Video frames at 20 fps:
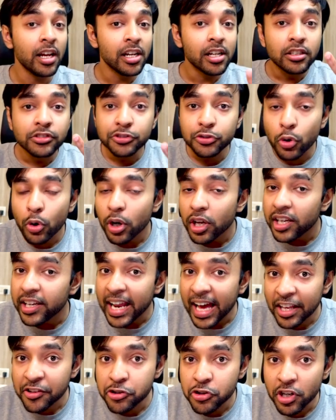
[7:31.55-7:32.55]
So
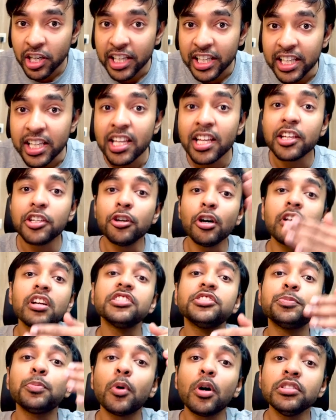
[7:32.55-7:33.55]
naturally, your
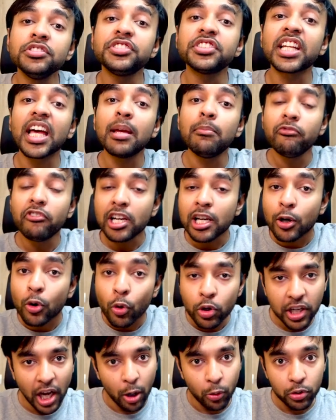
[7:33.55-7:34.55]
response time will go
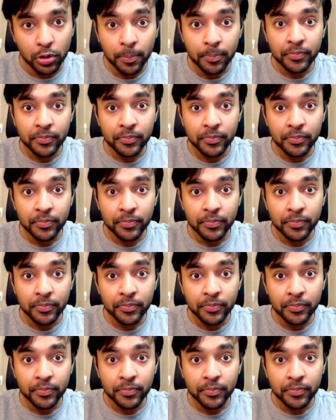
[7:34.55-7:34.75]
down.